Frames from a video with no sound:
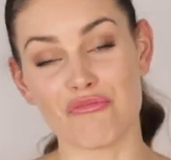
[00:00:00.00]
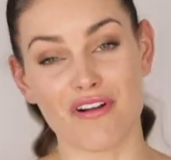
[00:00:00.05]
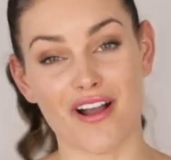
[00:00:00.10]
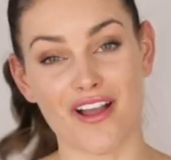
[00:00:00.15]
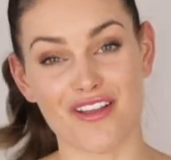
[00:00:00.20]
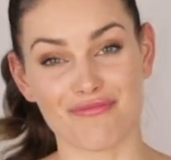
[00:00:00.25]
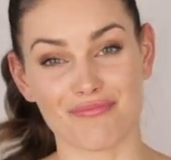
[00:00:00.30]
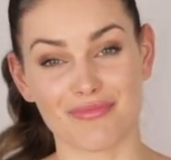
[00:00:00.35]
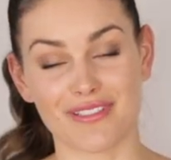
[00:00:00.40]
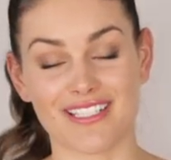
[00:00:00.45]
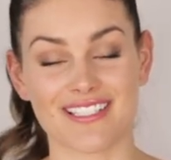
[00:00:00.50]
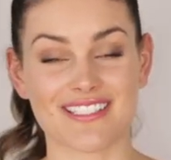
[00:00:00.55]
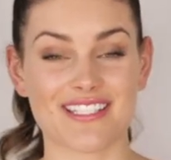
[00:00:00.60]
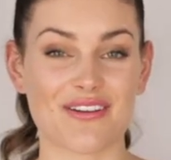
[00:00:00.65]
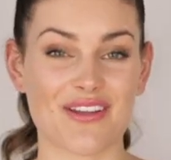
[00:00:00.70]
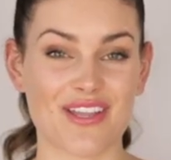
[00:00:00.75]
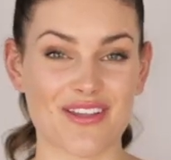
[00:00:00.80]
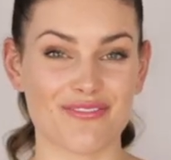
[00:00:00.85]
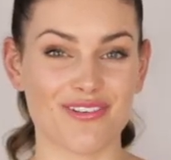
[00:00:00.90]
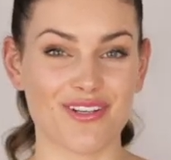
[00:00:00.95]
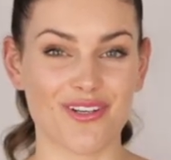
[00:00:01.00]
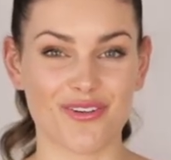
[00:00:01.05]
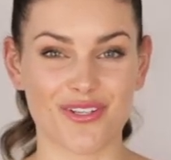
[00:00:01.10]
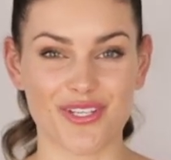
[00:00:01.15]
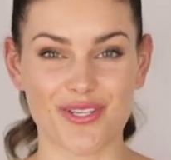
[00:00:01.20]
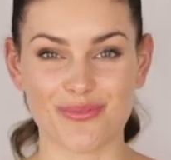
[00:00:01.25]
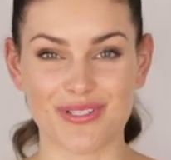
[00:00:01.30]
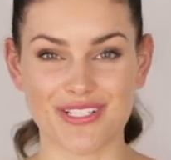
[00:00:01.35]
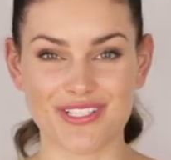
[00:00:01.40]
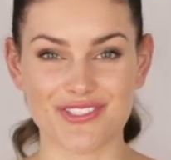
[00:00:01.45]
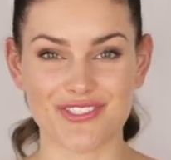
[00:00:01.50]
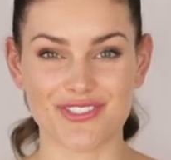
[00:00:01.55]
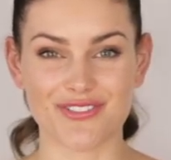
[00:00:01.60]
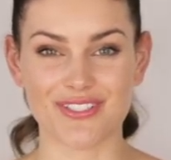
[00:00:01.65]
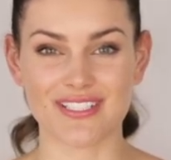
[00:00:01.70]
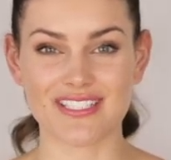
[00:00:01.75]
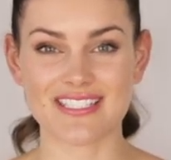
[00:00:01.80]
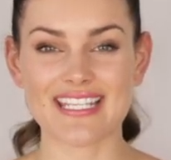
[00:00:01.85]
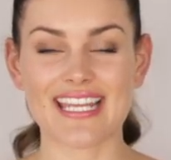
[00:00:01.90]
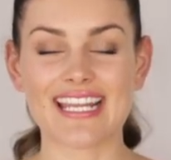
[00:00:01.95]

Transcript: five minutes, however long you want to do it.